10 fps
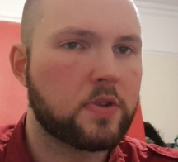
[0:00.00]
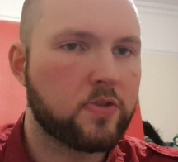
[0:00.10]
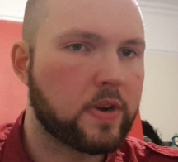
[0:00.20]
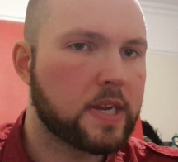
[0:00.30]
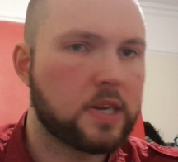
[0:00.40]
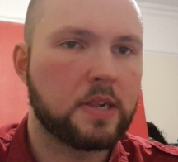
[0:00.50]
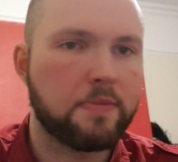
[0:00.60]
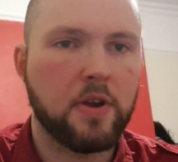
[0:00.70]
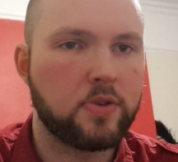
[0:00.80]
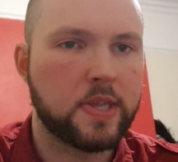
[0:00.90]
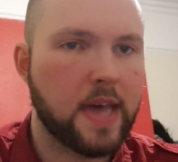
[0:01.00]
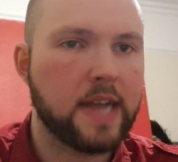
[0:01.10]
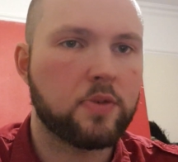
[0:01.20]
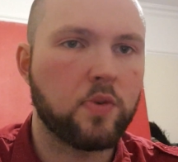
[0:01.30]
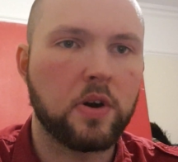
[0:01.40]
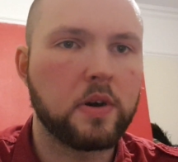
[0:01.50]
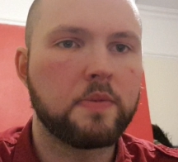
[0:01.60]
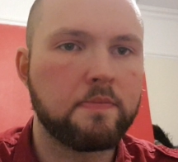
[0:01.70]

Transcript: traditional approach, that's what